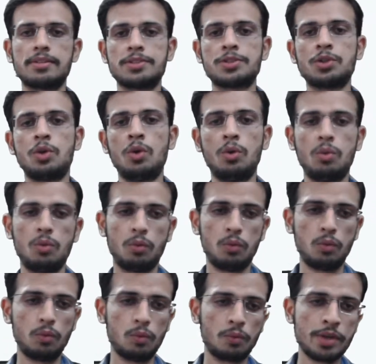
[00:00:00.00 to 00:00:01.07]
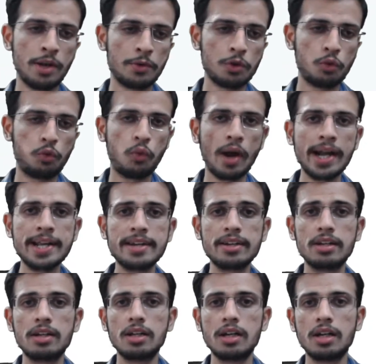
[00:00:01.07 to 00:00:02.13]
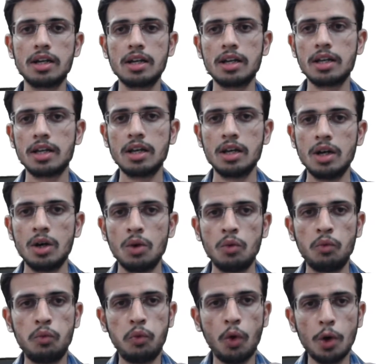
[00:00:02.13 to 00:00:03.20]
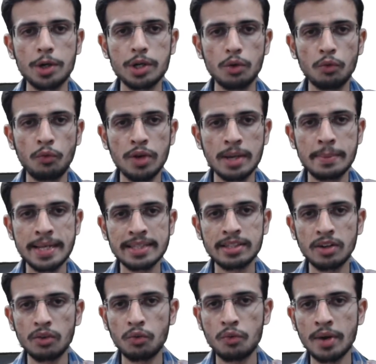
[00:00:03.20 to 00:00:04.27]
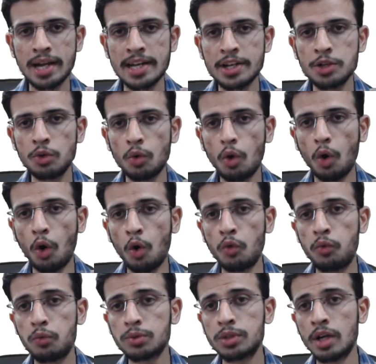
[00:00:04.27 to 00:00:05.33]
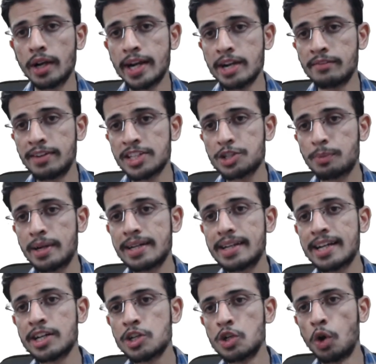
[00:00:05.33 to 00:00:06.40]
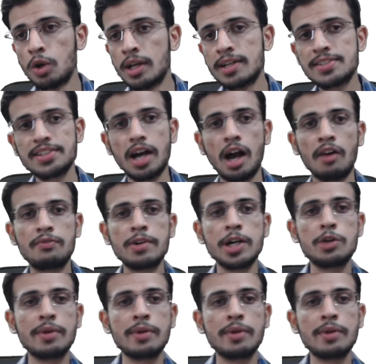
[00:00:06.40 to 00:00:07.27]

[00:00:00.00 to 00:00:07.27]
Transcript: So we have to find what will be the value of the investment in dollars after